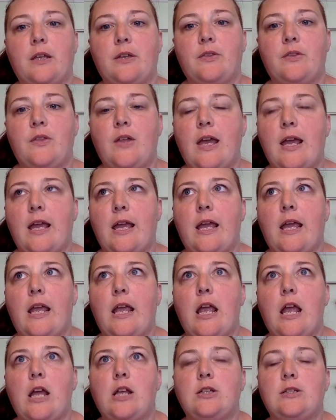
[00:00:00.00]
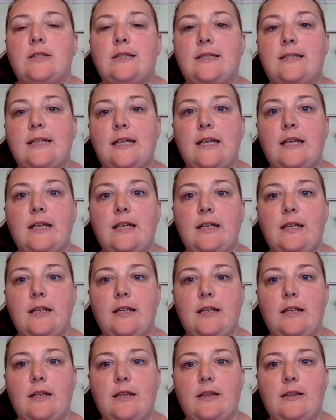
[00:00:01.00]
they
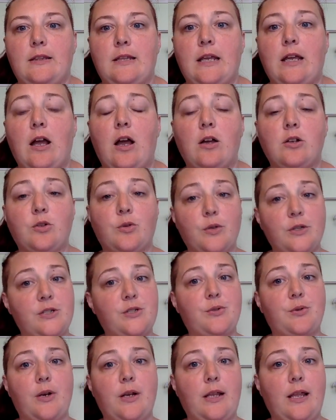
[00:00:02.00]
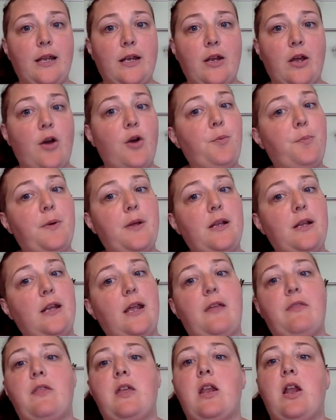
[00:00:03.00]
got Toy Story Land open,
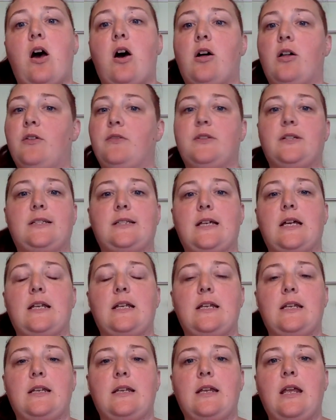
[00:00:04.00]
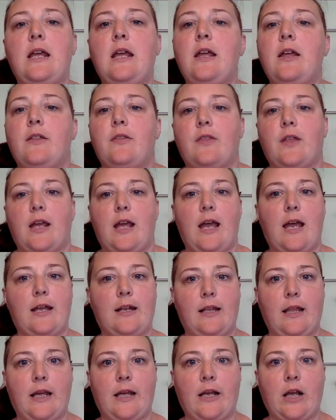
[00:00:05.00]
and then all of a sudden they
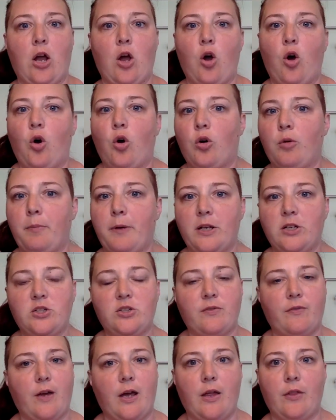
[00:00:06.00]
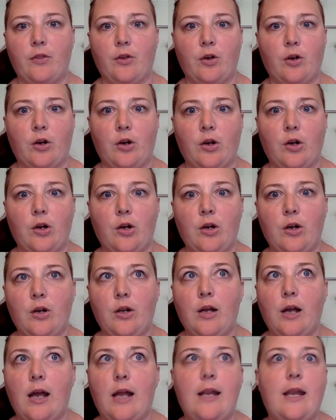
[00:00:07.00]
had like a whole bunch of other
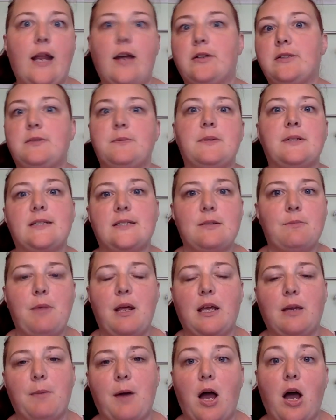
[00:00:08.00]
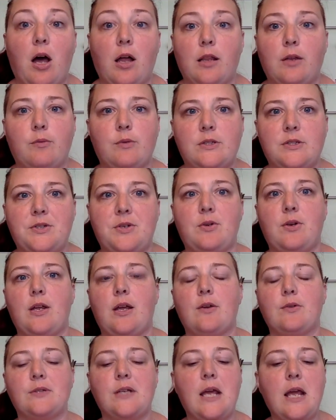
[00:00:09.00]
announcements to make about Hollywood
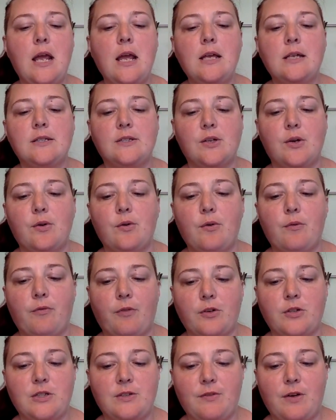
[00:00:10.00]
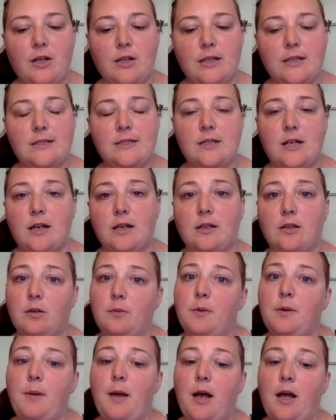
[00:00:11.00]
Studios. So first of all, let's talk a
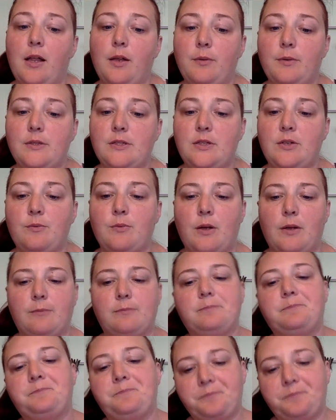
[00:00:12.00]
little bit about Hollywood Studios.